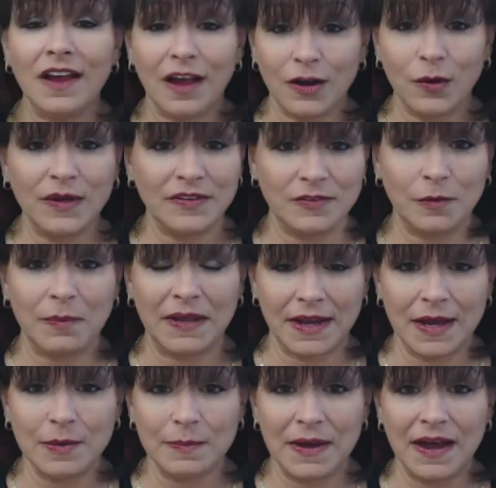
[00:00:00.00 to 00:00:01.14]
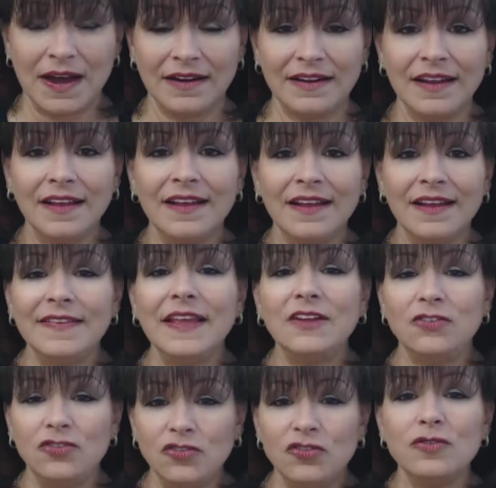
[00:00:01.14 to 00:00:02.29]
are going to pick up on and they
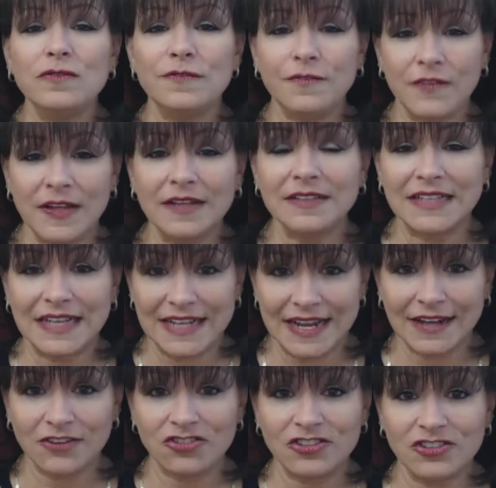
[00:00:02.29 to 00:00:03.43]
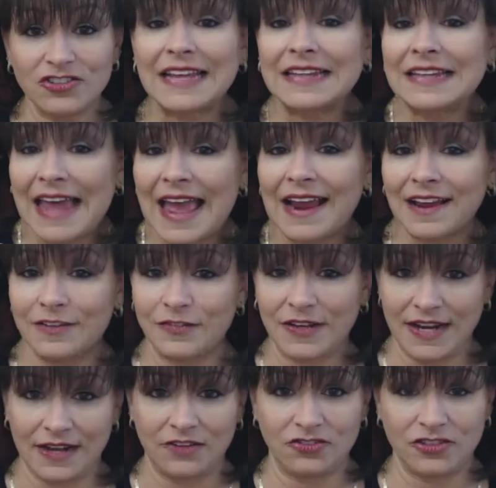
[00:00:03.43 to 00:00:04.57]
do feel connections and lack of
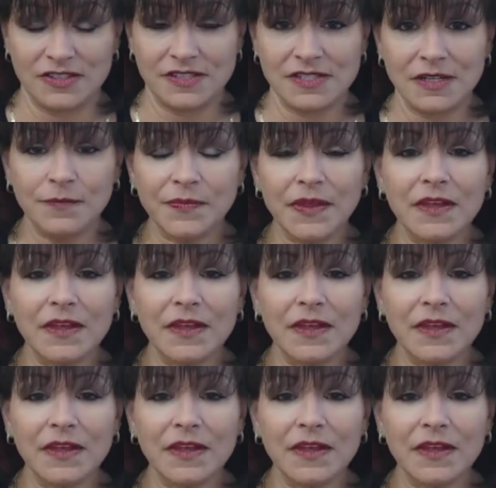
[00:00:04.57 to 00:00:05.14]
connections